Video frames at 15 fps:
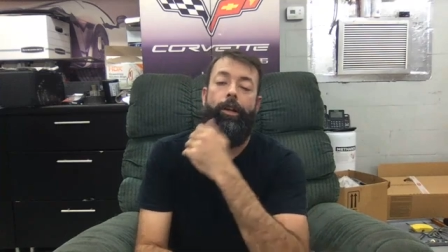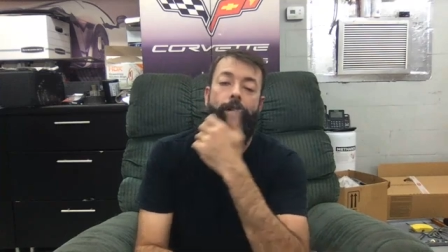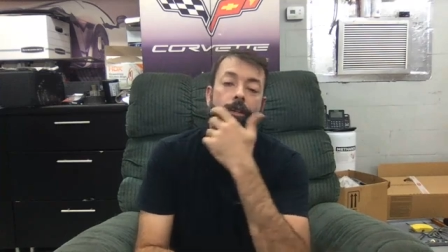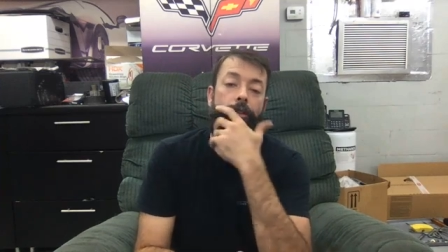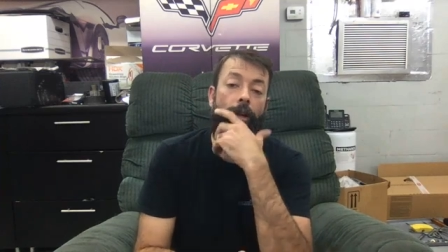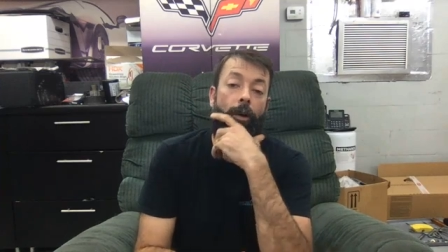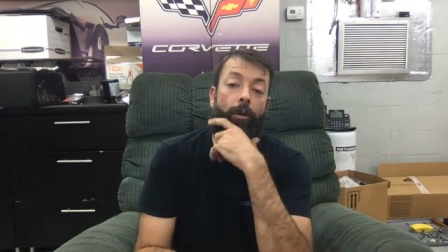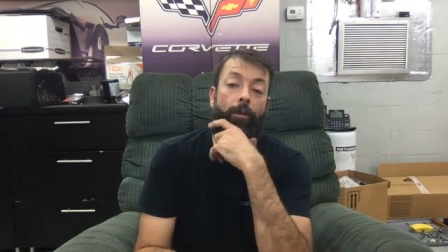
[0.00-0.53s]

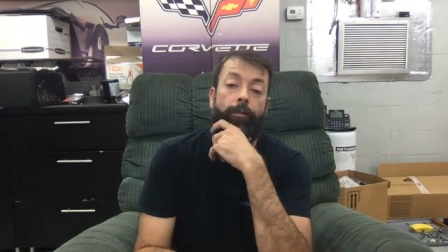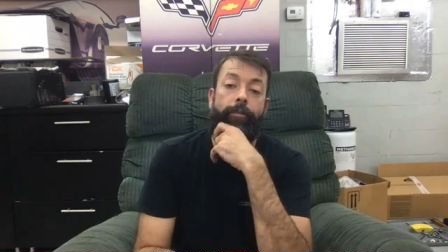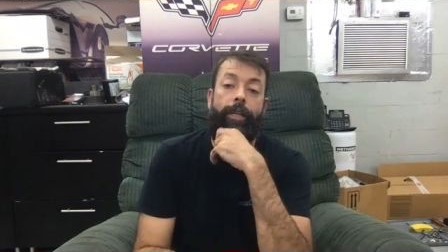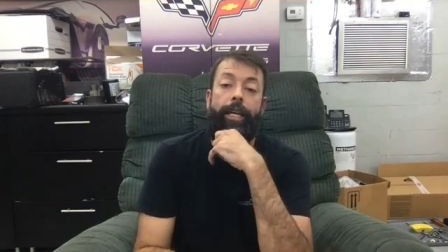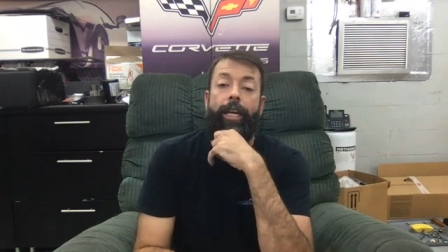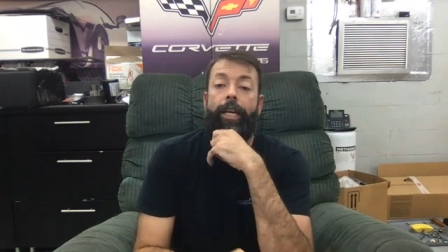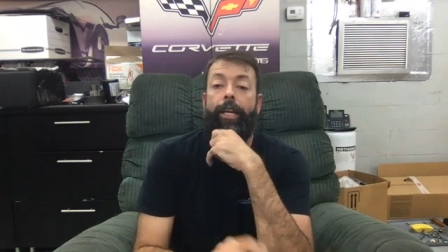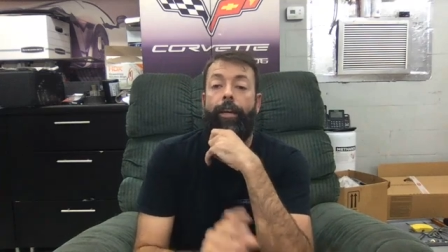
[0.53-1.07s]
So
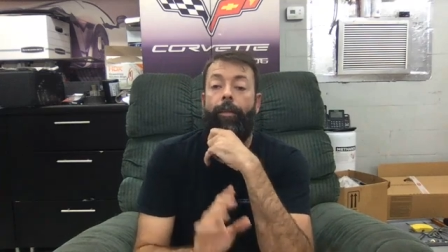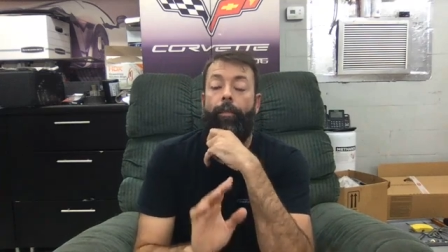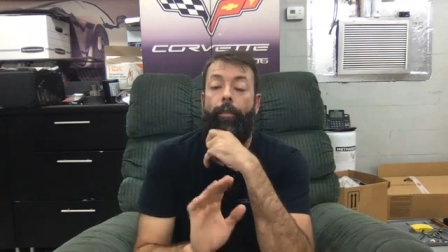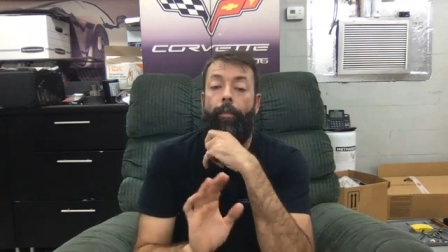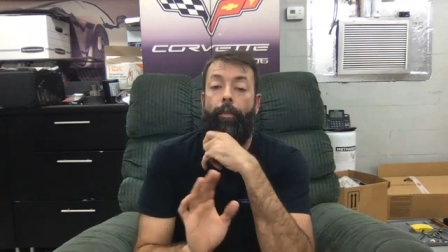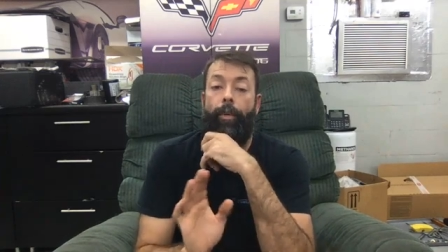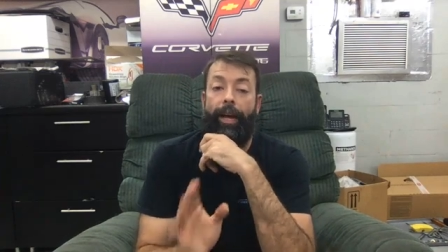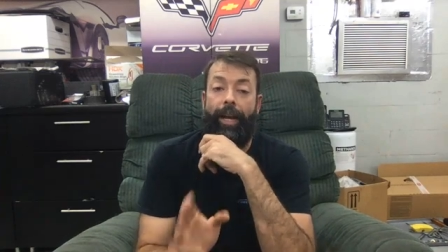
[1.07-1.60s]

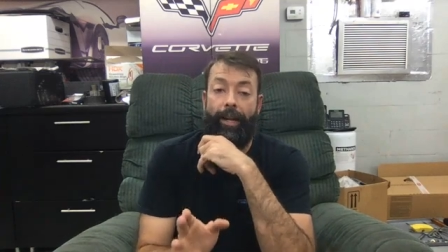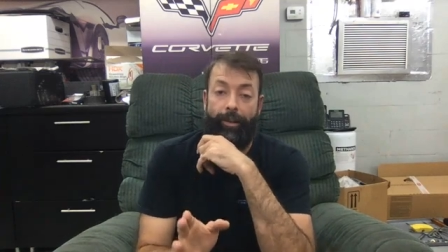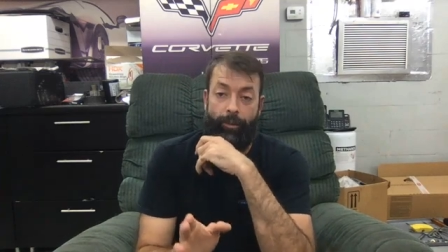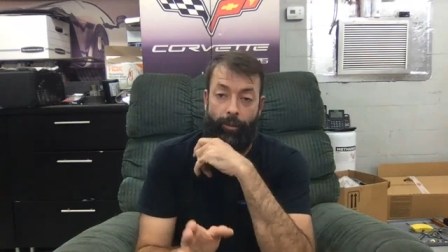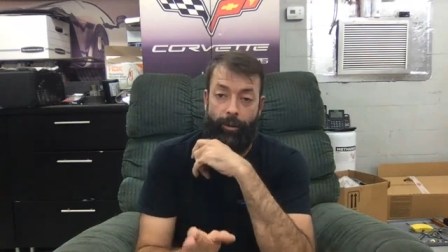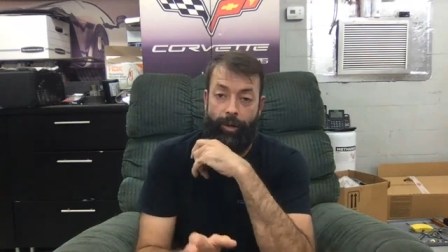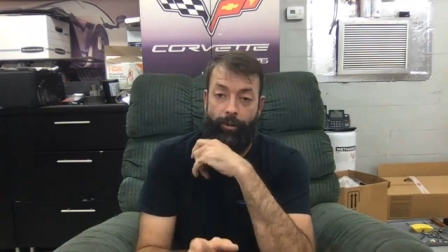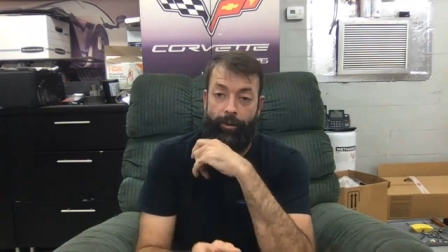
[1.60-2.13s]
back to
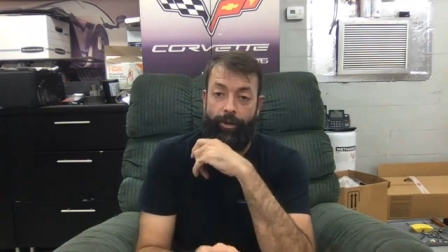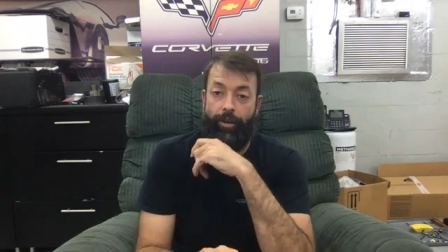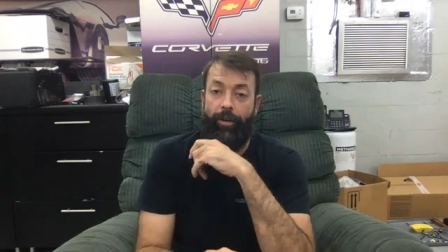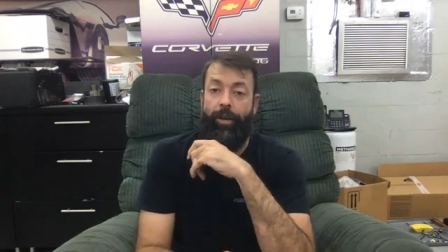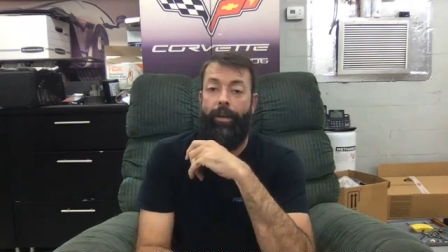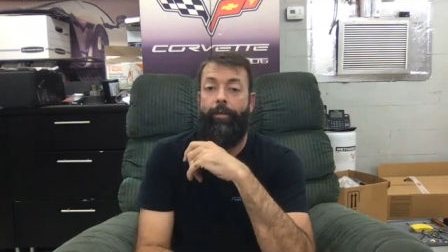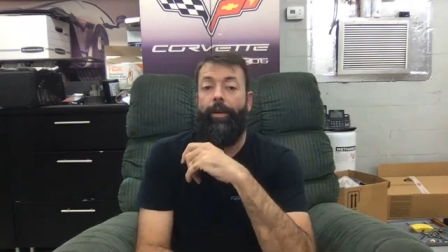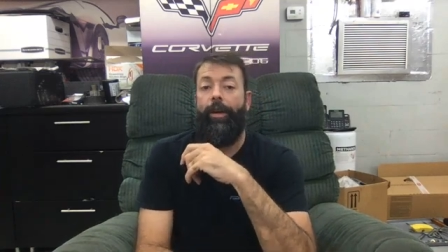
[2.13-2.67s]
what I was
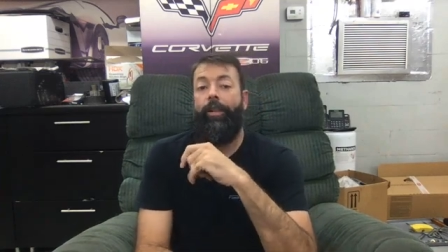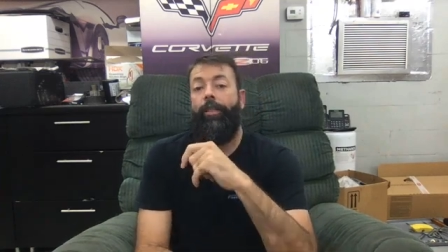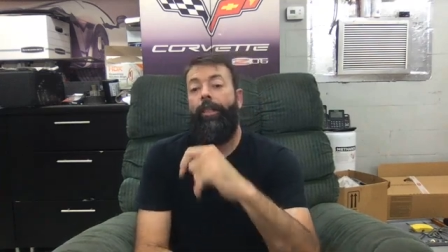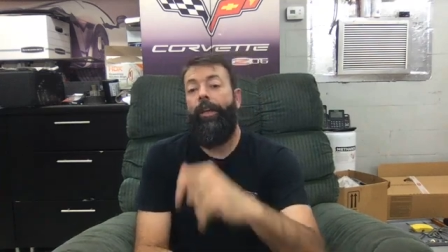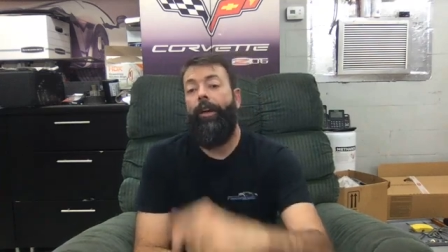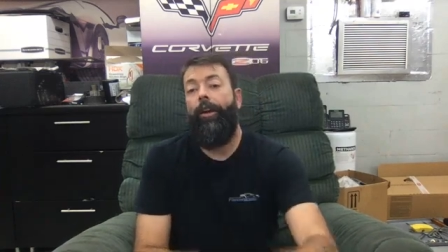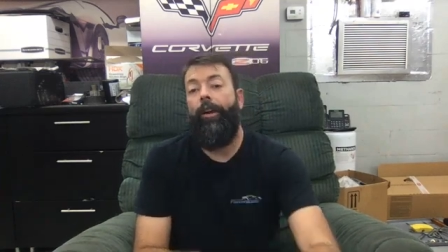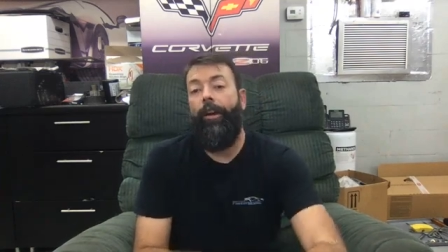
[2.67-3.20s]
talking about
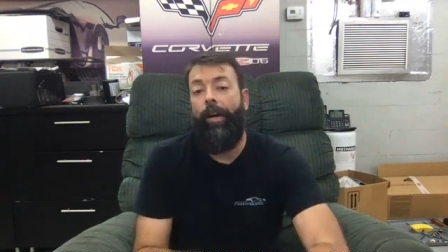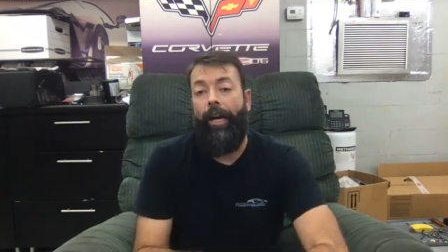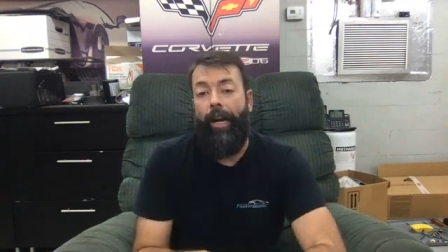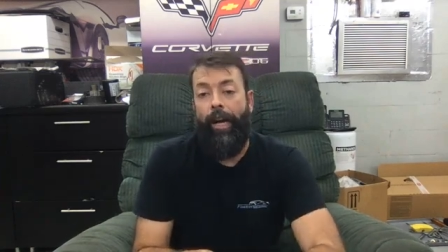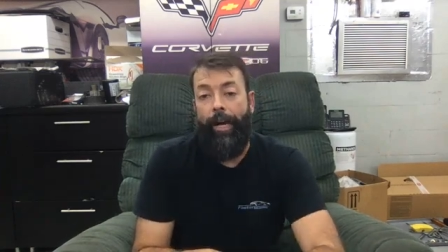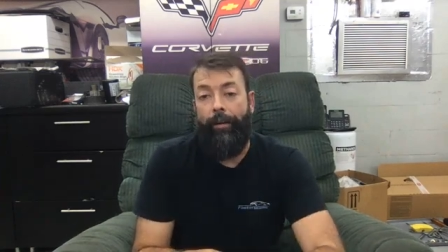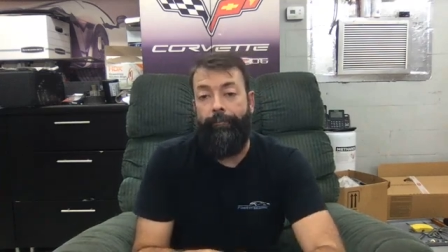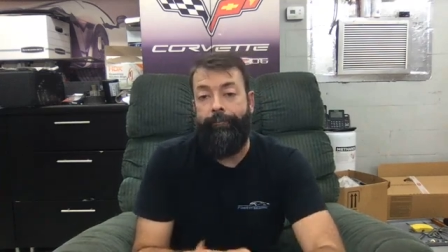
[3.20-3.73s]
there.
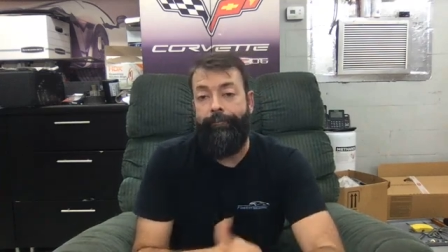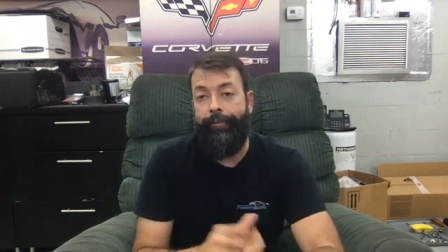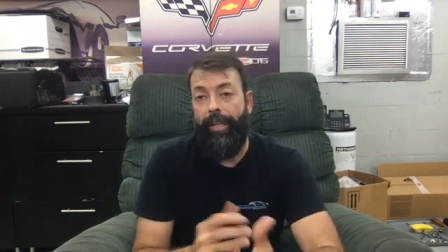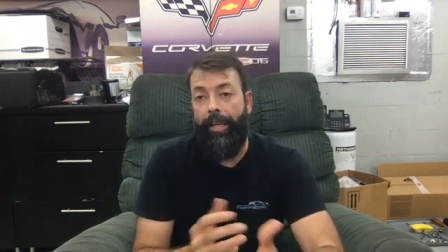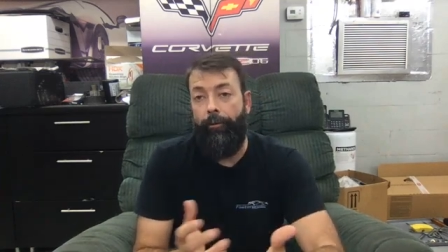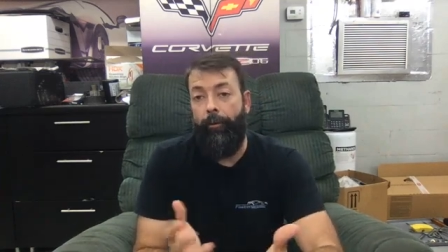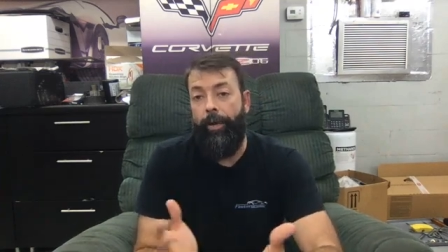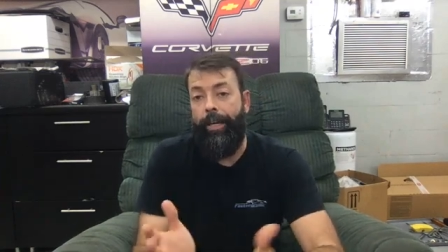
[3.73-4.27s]

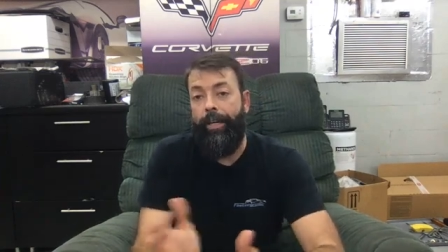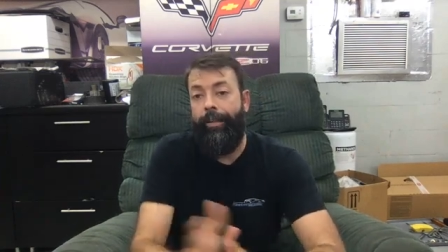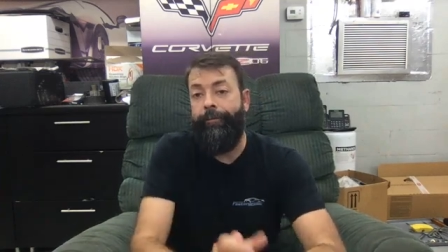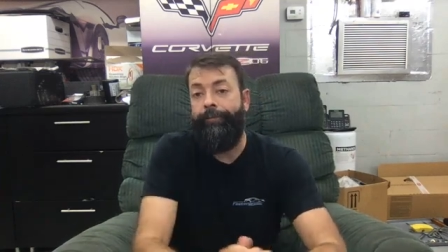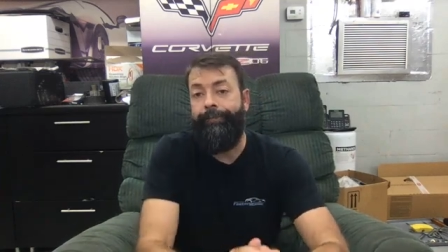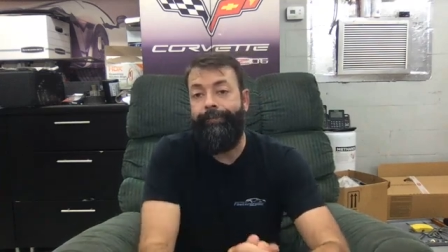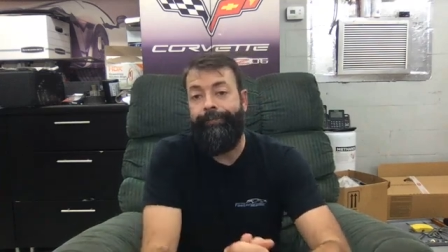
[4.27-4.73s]
If you can